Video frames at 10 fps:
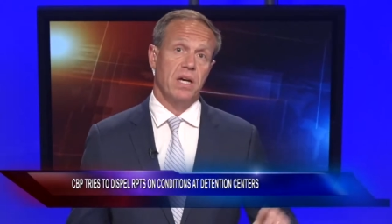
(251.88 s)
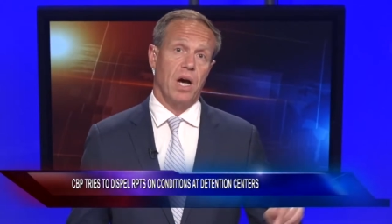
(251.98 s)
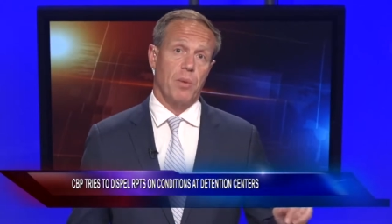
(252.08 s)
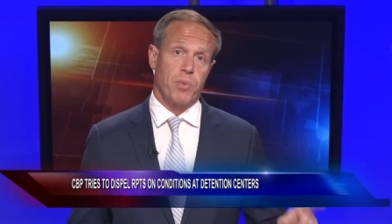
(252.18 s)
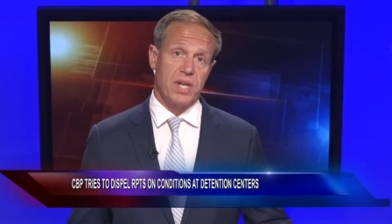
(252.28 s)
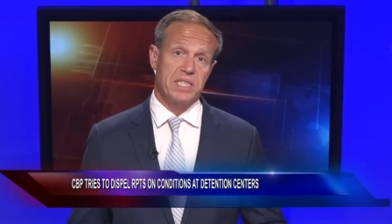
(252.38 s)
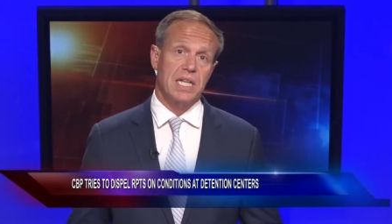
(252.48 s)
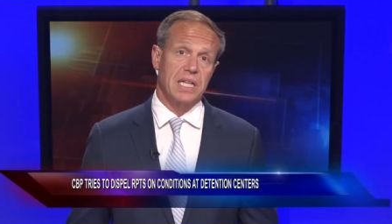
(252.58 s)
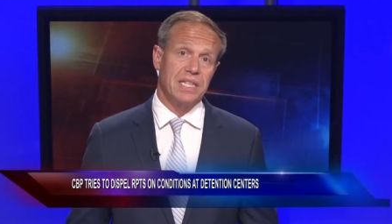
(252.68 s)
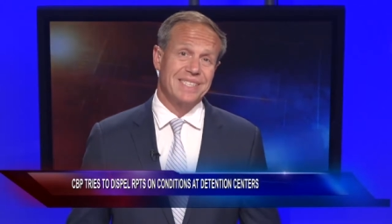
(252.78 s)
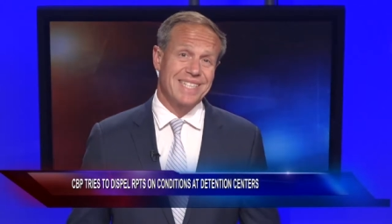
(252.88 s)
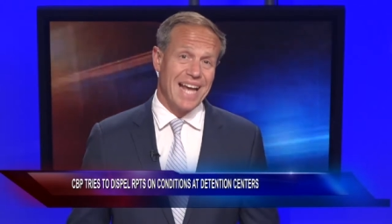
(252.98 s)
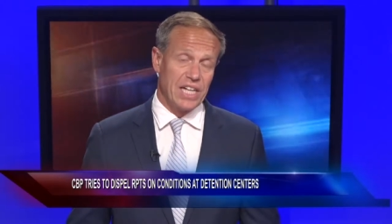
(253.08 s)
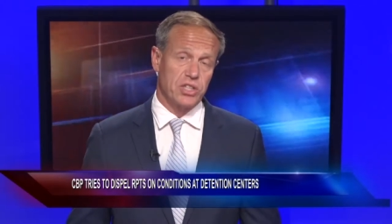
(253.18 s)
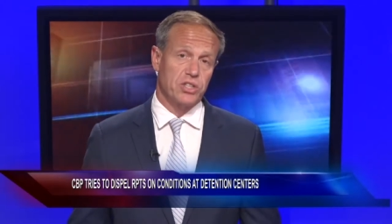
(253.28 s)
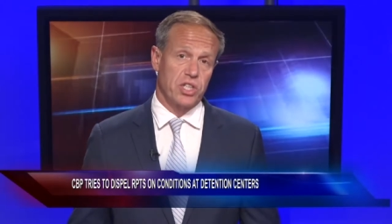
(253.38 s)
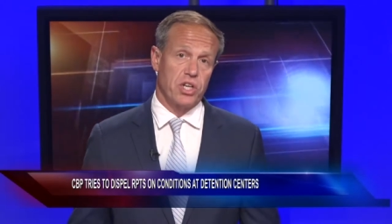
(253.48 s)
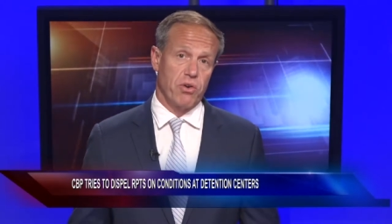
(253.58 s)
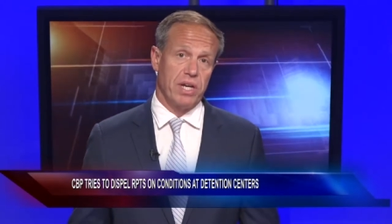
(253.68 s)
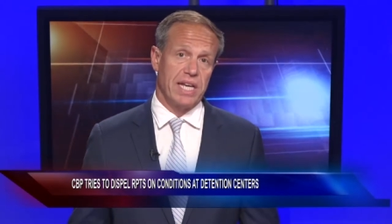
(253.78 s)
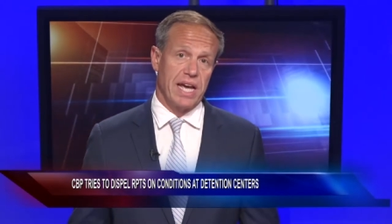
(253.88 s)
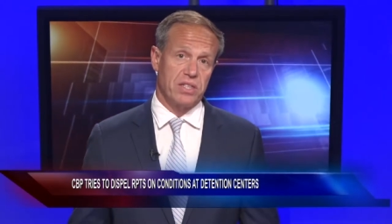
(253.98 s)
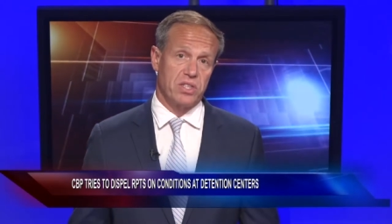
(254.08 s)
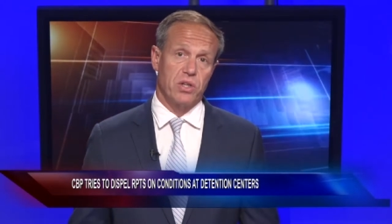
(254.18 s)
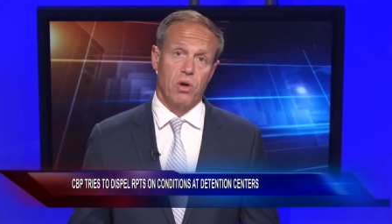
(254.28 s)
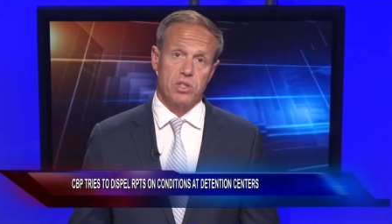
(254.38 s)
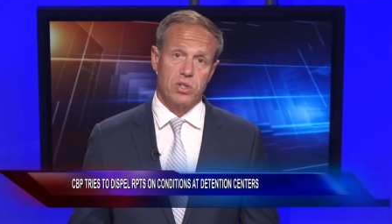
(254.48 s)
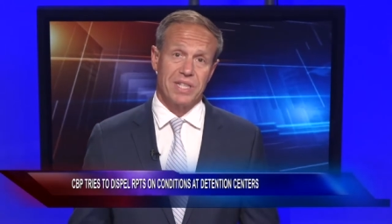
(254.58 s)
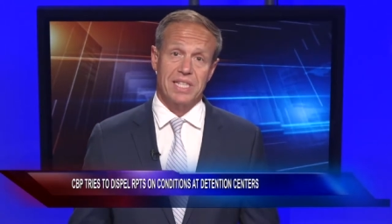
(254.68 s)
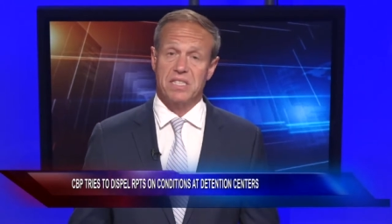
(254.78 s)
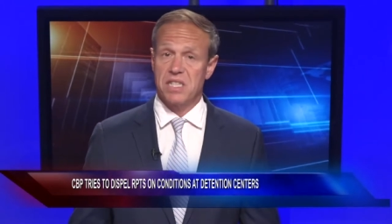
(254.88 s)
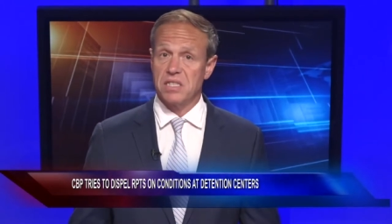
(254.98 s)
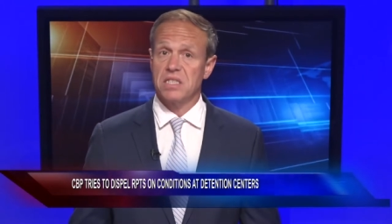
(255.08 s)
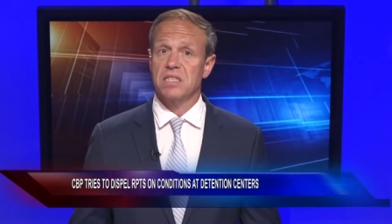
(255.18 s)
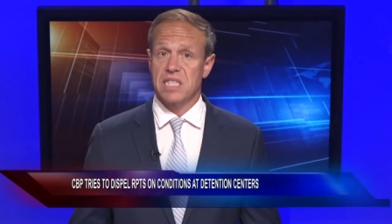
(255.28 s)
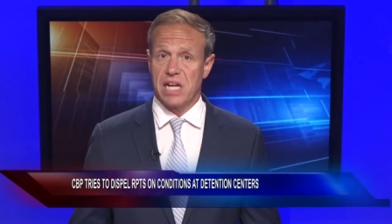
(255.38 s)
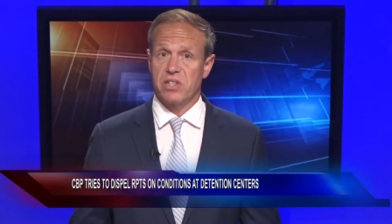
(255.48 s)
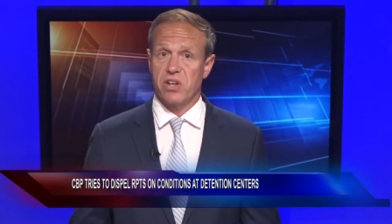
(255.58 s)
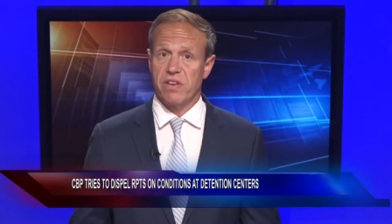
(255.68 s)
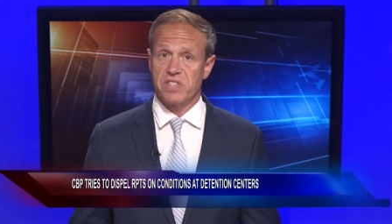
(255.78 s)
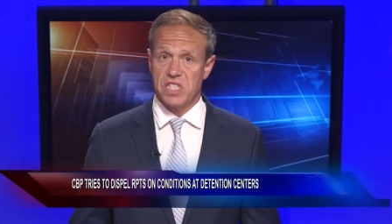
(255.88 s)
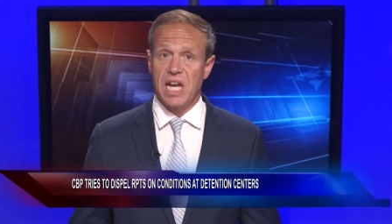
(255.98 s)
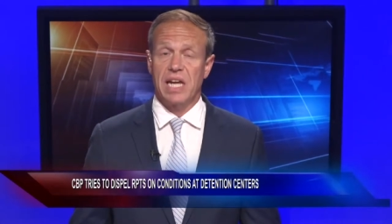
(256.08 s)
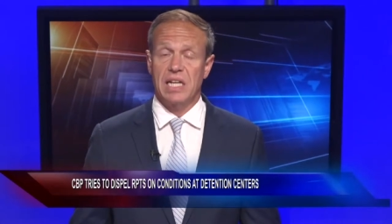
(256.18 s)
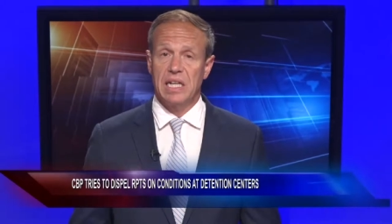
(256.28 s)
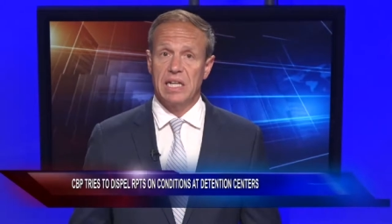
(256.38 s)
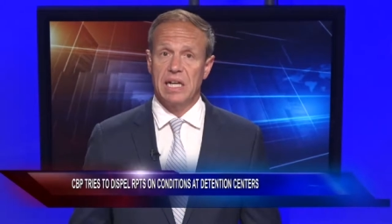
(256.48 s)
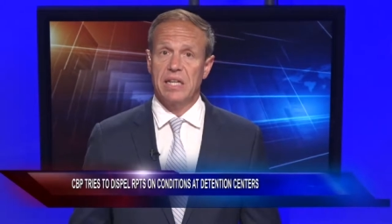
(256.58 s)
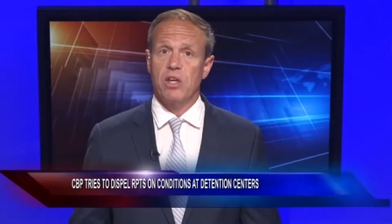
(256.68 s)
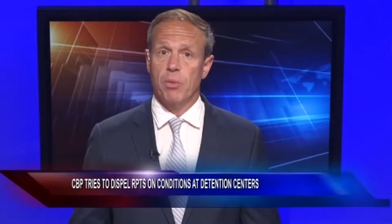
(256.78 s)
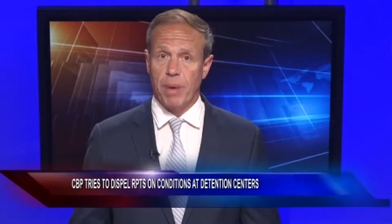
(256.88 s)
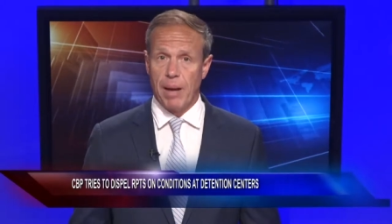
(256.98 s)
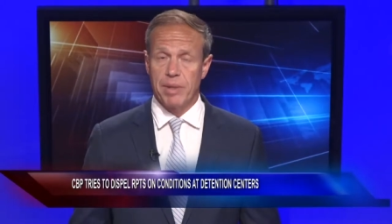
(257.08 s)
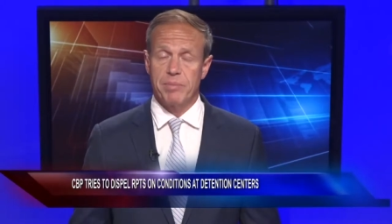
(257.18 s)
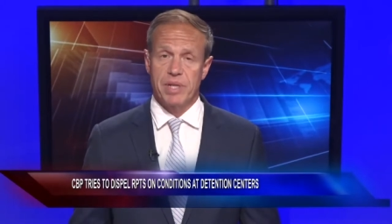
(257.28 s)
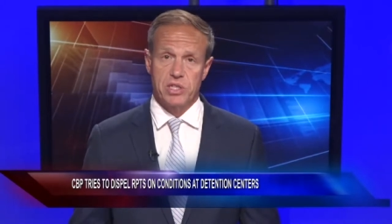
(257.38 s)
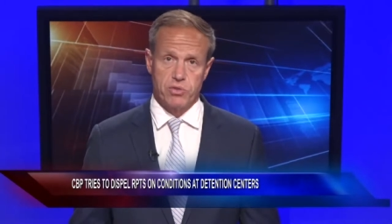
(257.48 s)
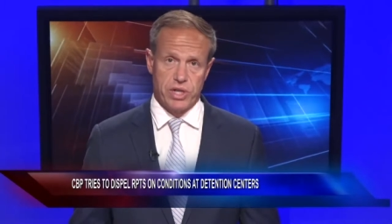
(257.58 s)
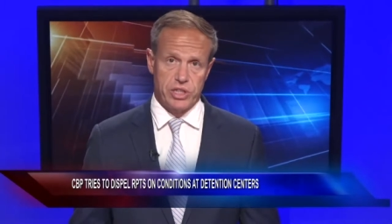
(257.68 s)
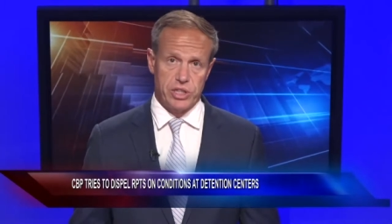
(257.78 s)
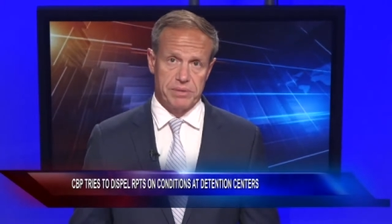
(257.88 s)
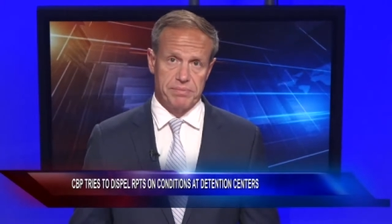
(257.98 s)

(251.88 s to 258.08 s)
on President Clinton's National Security Council and also the Assistant Secretary of State in the Obama administration.